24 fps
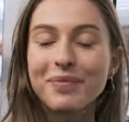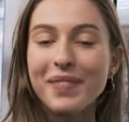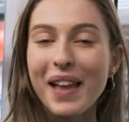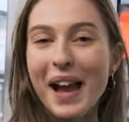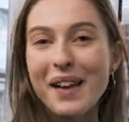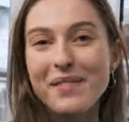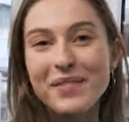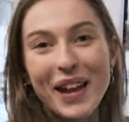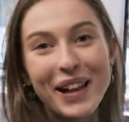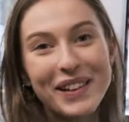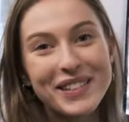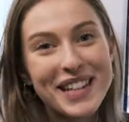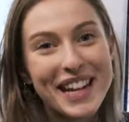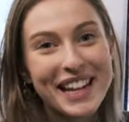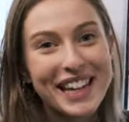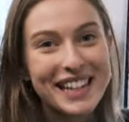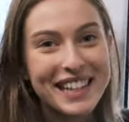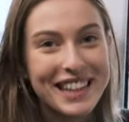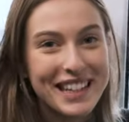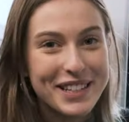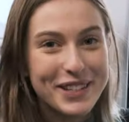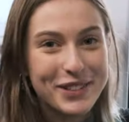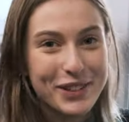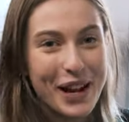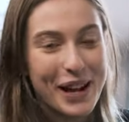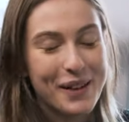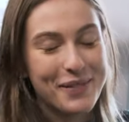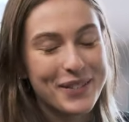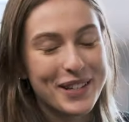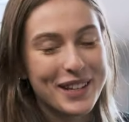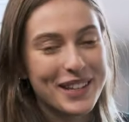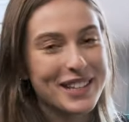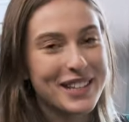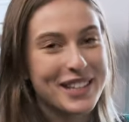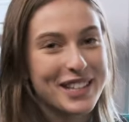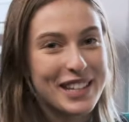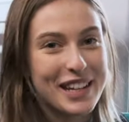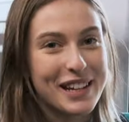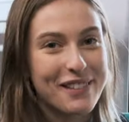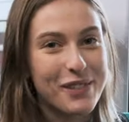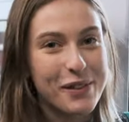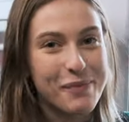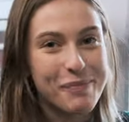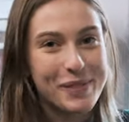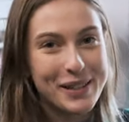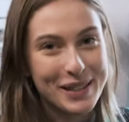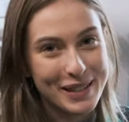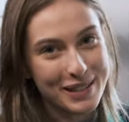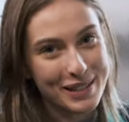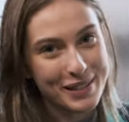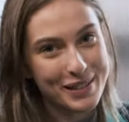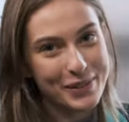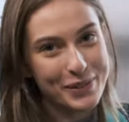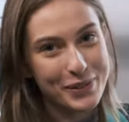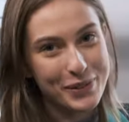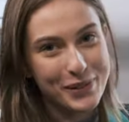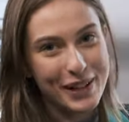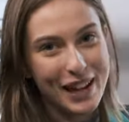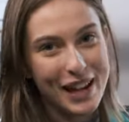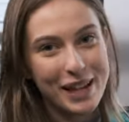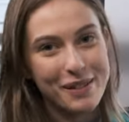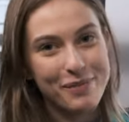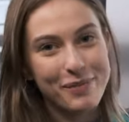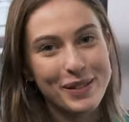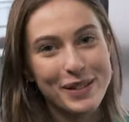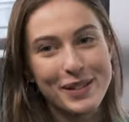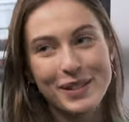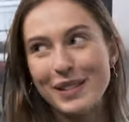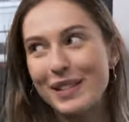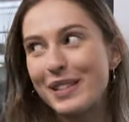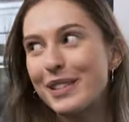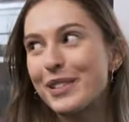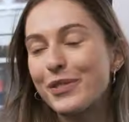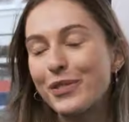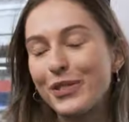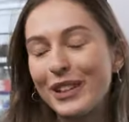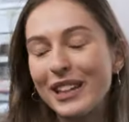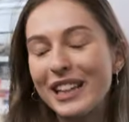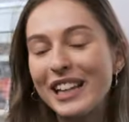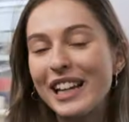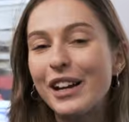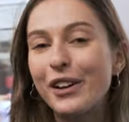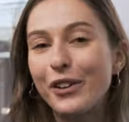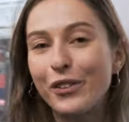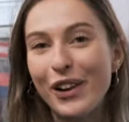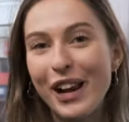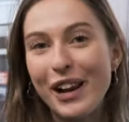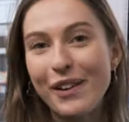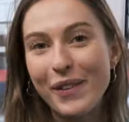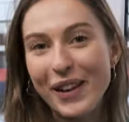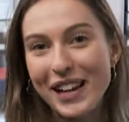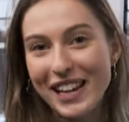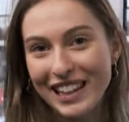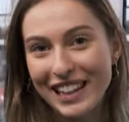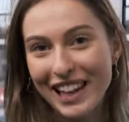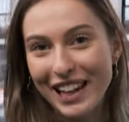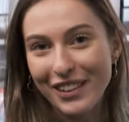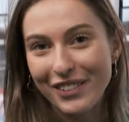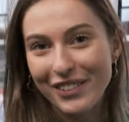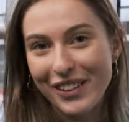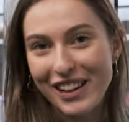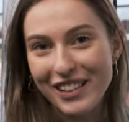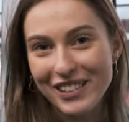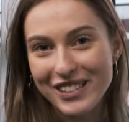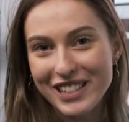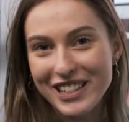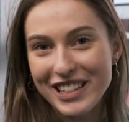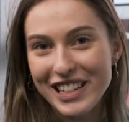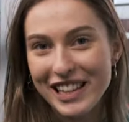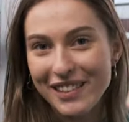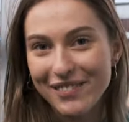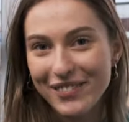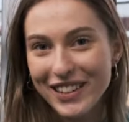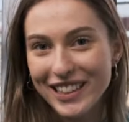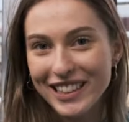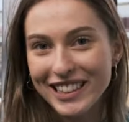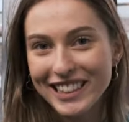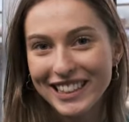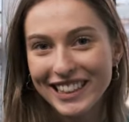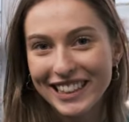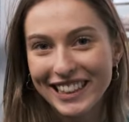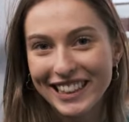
I'm now taking the tram to the Geneva Business School campus. It's really a great way to get around Geneva.